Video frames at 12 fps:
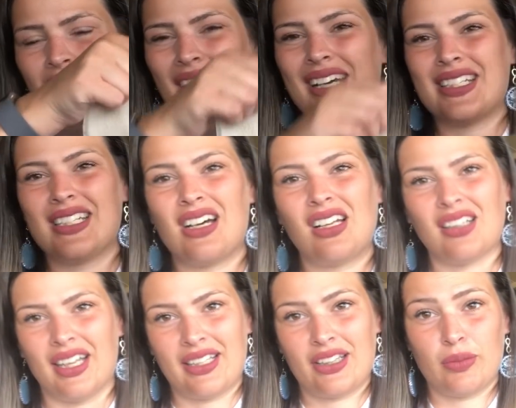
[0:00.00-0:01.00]
I did not
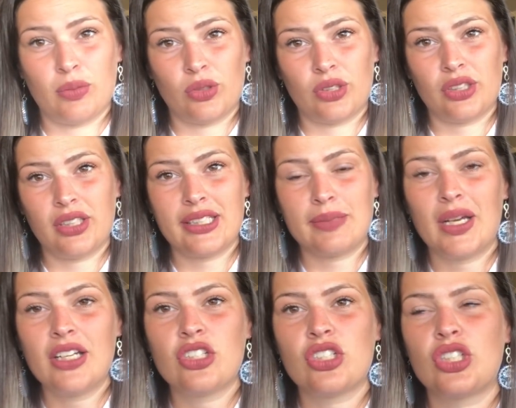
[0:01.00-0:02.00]
like the border as
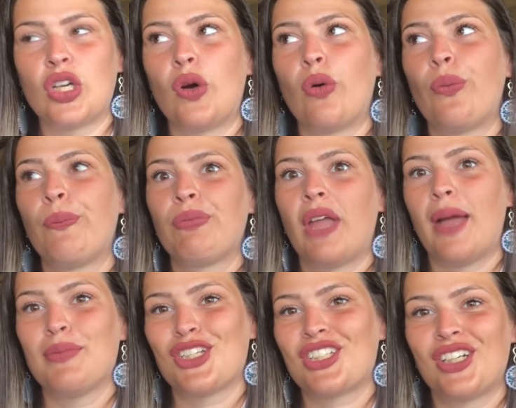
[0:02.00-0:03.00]
much, so I'm
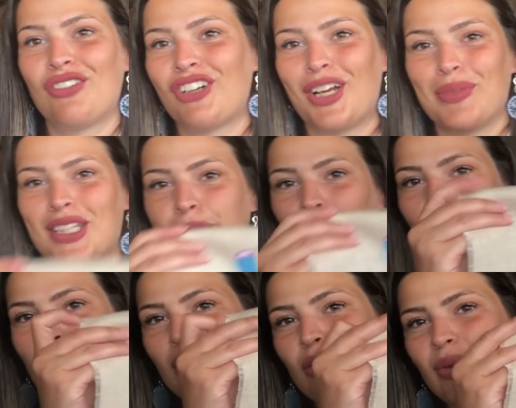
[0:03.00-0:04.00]
just gonna frame this probably
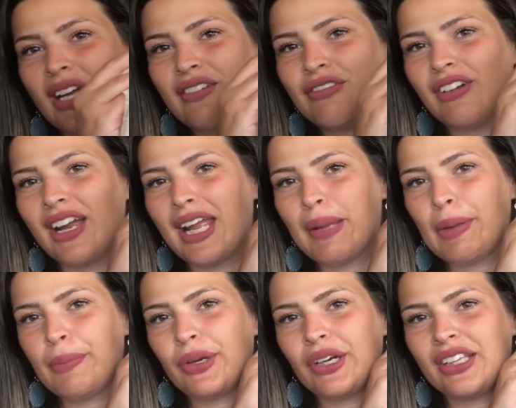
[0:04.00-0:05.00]
with a white frame
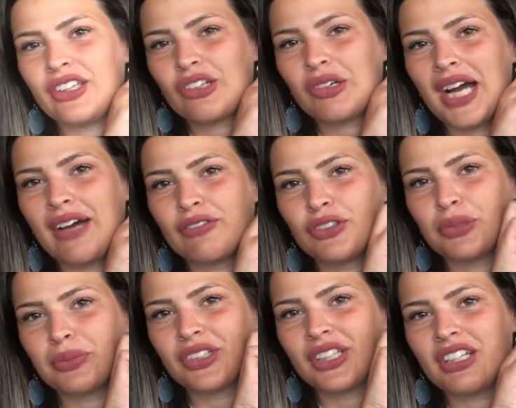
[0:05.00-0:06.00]
and put it in the craft room
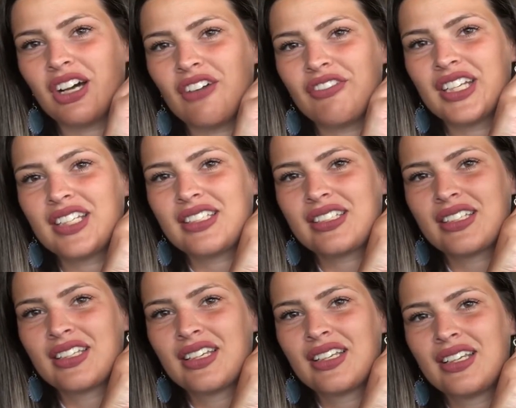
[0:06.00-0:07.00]
or in the office.
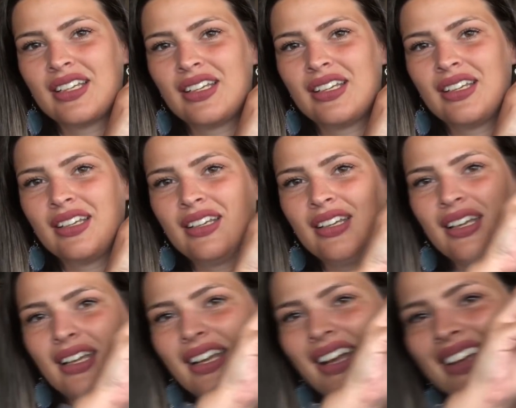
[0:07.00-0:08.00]

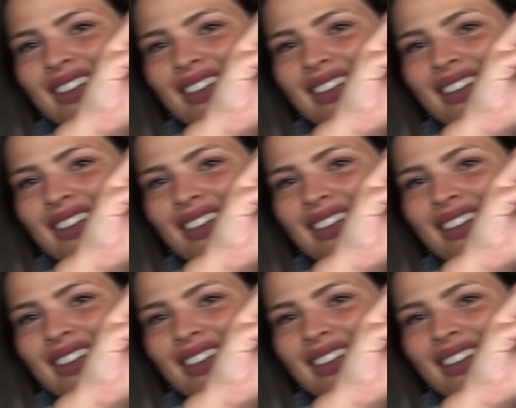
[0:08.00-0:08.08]
And